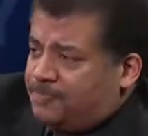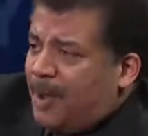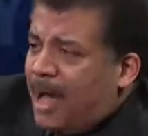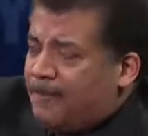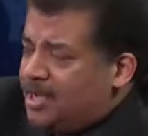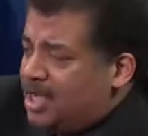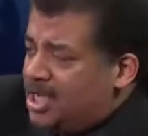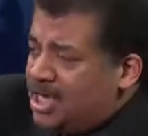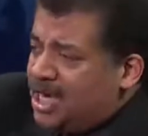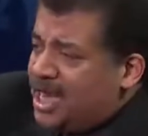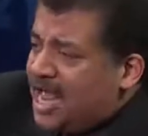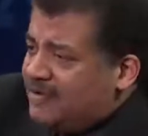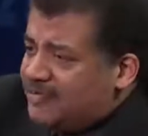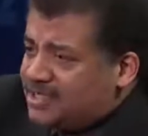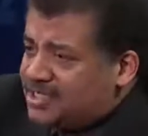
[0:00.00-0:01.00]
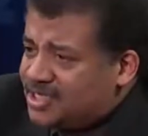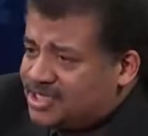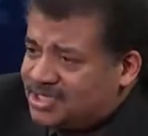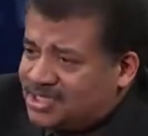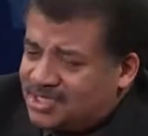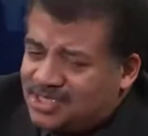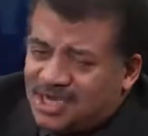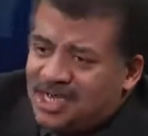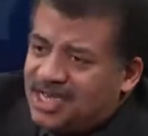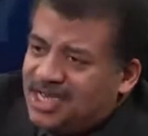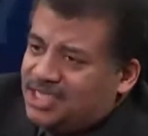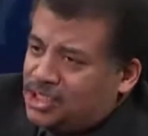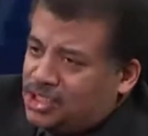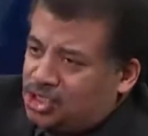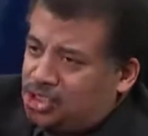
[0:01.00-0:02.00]
popping in and out of existence
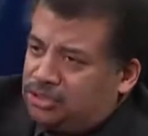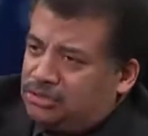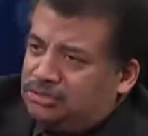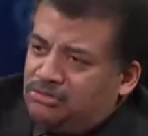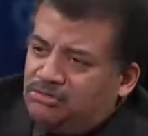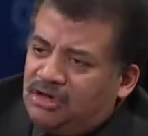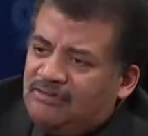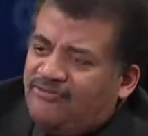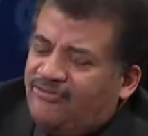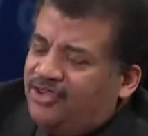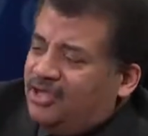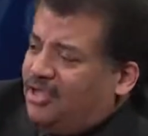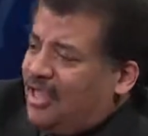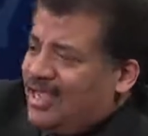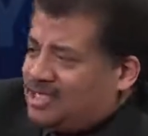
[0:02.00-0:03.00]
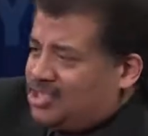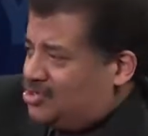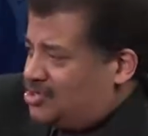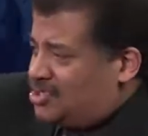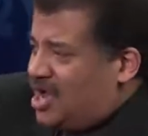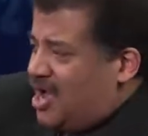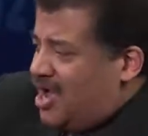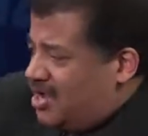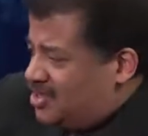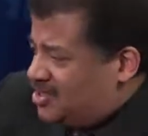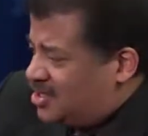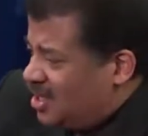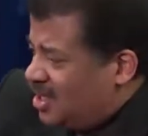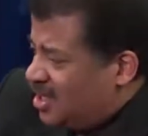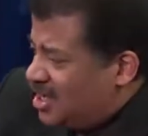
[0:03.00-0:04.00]
is a trivial exercise
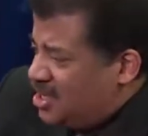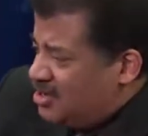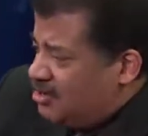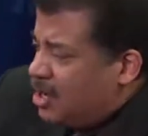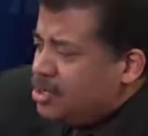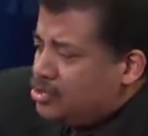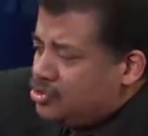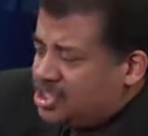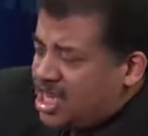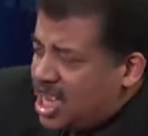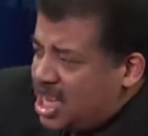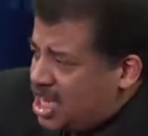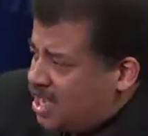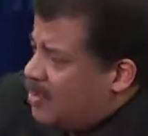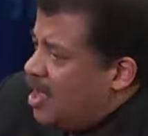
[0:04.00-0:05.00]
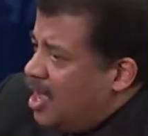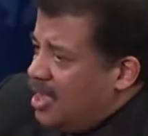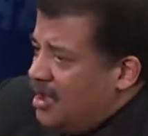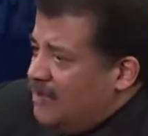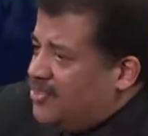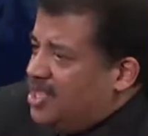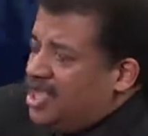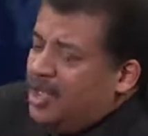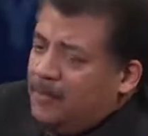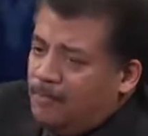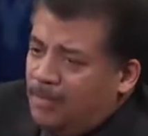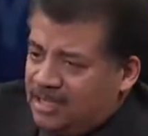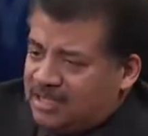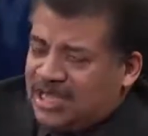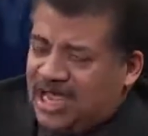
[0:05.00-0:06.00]
in their understanding of the
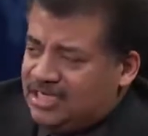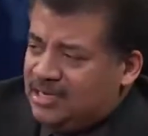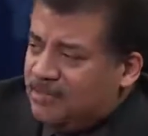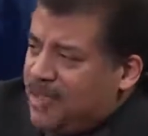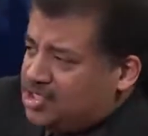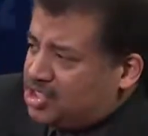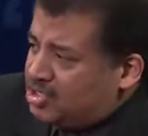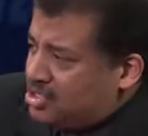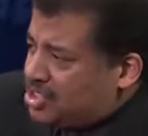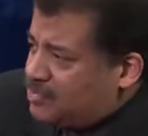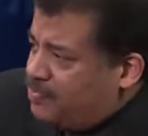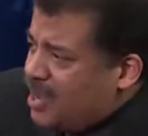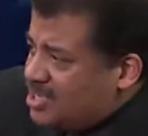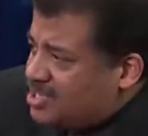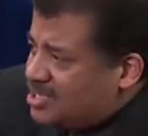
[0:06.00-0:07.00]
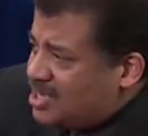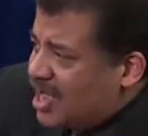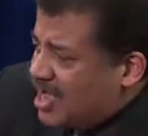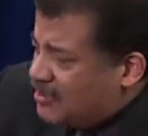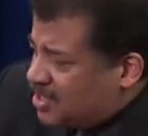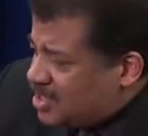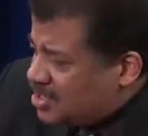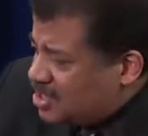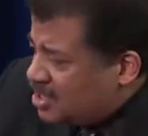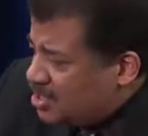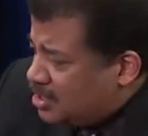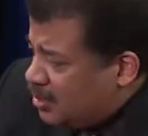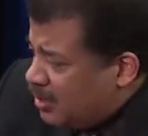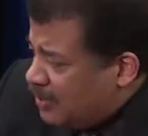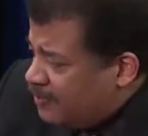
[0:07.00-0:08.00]
multidimensional space-time
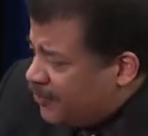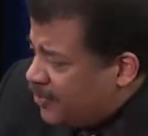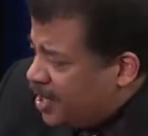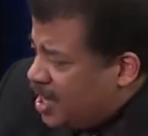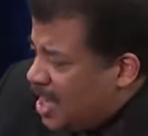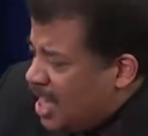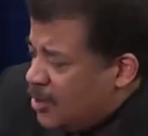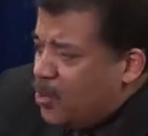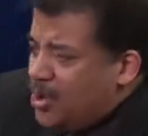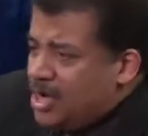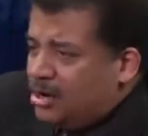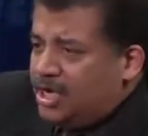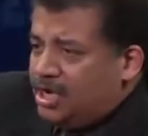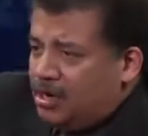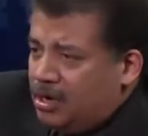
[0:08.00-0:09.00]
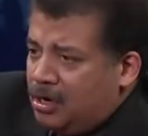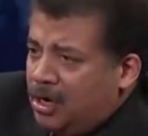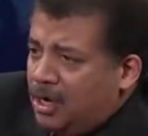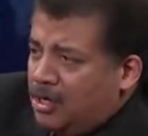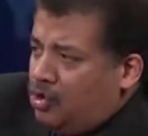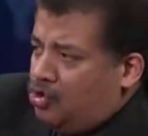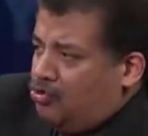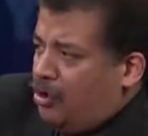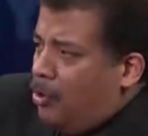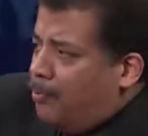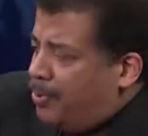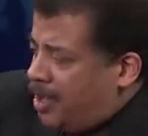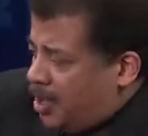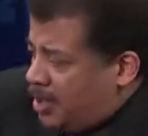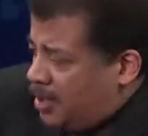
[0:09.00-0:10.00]
continuum. And we are here
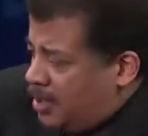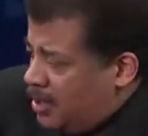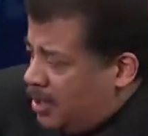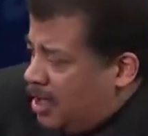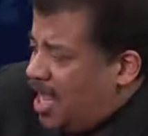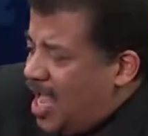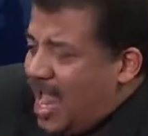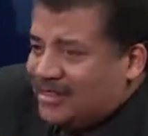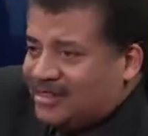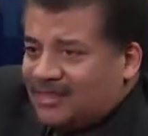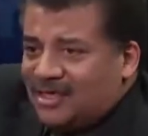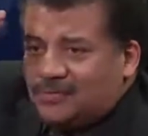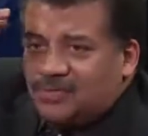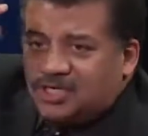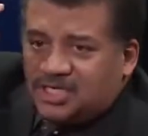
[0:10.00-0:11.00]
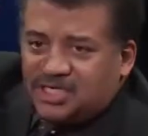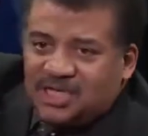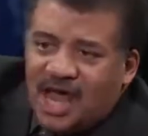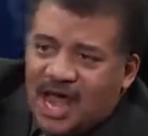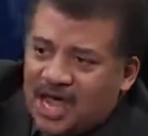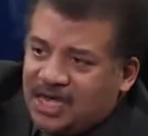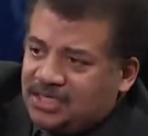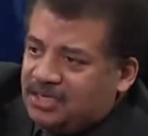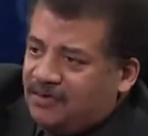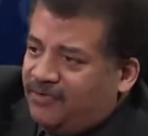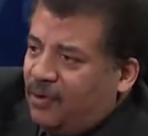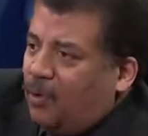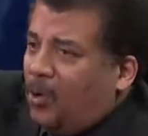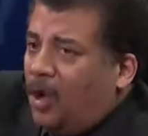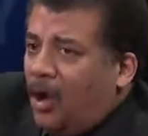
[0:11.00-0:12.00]
groping at the sides of a
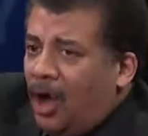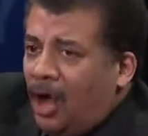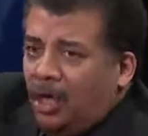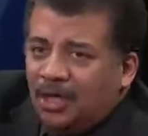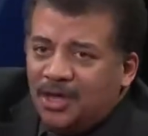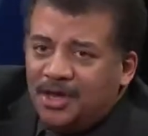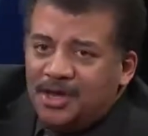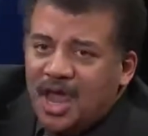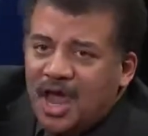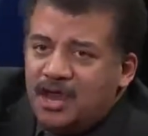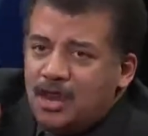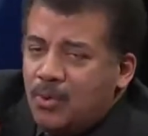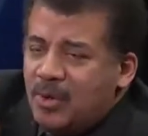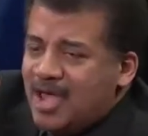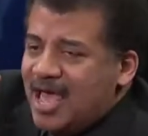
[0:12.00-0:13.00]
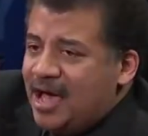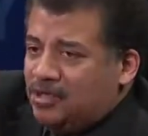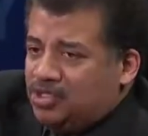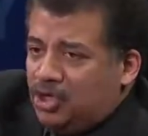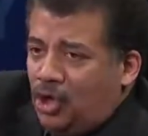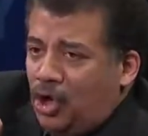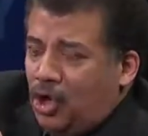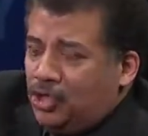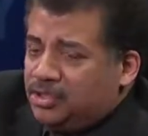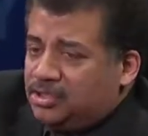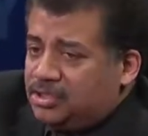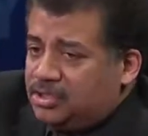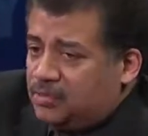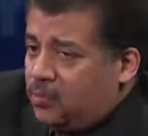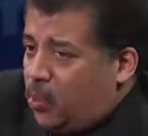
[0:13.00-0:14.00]
wall, not knowing how
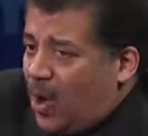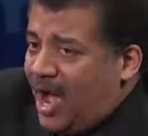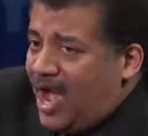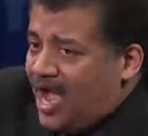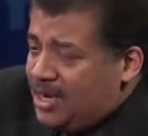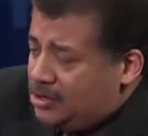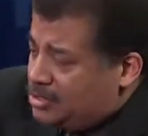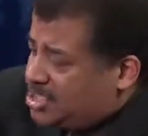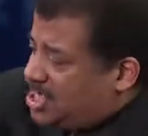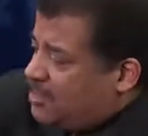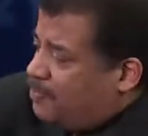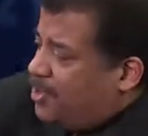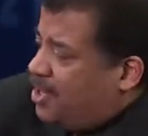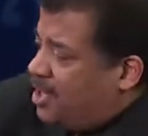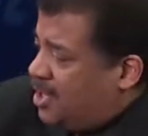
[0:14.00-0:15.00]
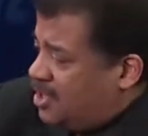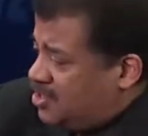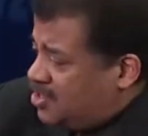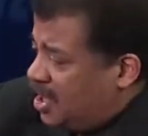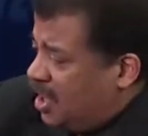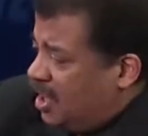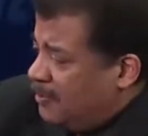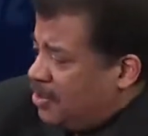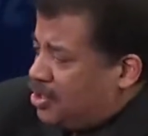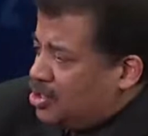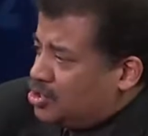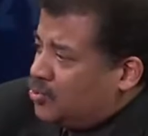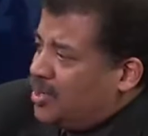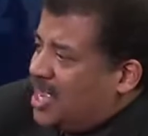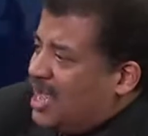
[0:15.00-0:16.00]
tall, wide, or deep it is,
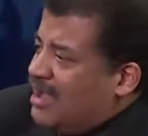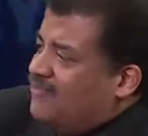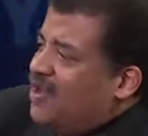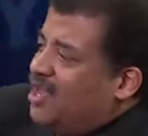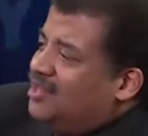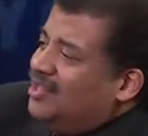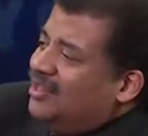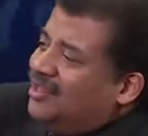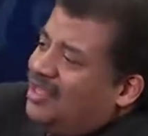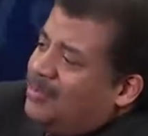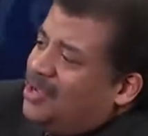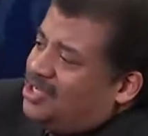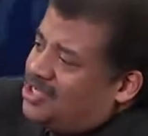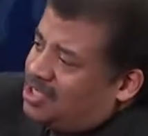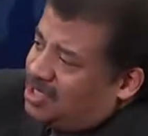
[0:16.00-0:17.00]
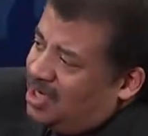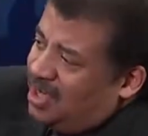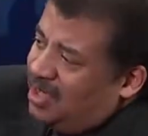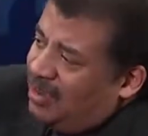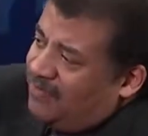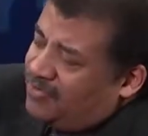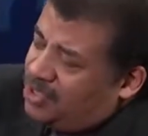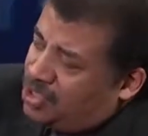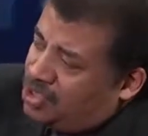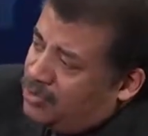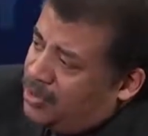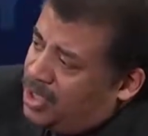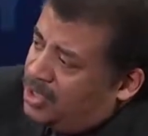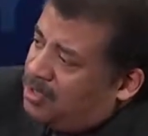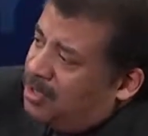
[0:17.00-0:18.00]
because we have the limits of the
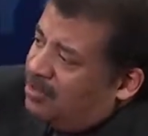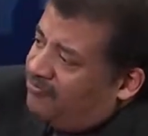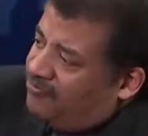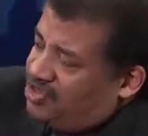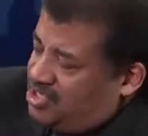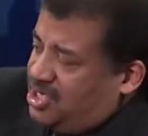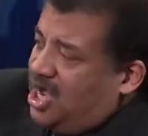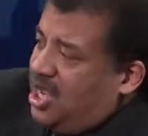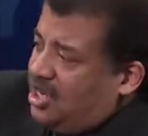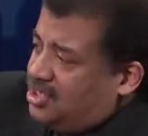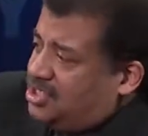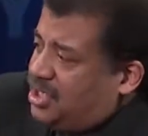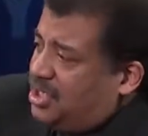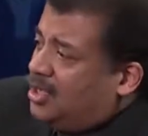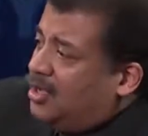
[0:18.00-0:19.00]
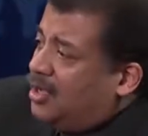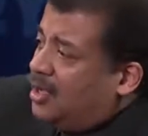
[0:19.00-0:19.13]
human physiology